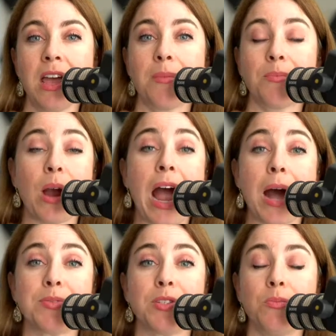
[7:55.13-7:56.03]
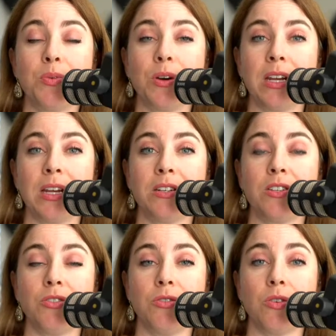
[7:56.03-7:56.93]
perhaps you put
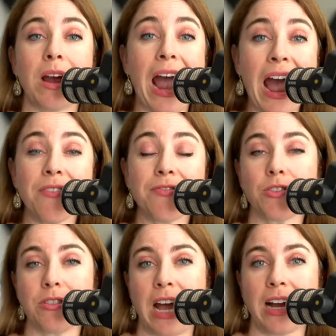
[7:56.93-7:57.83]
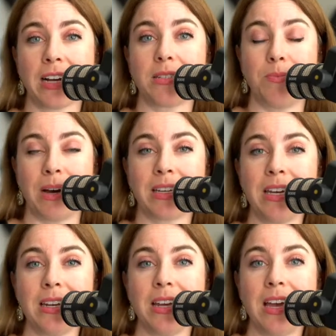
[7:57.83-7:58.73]
into your after-tax
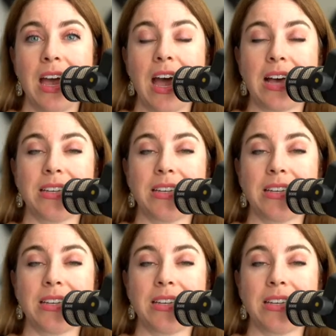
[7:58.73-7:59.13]
bucket as an